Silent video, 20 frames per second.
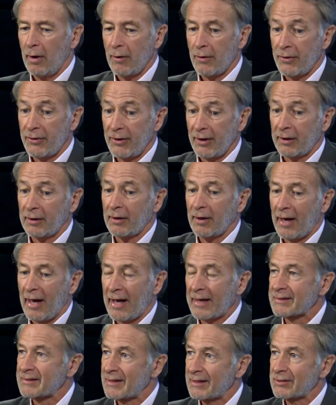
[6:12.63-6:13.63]
uh, thick
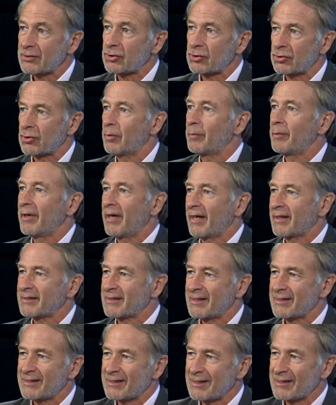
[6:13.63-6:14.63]
accents, German
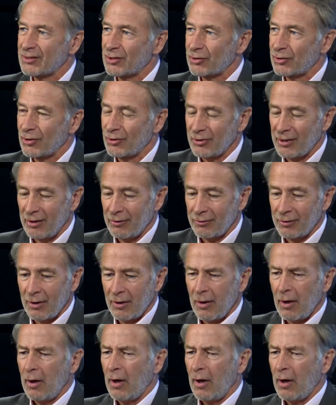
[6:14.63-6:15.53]
accents as it turned out.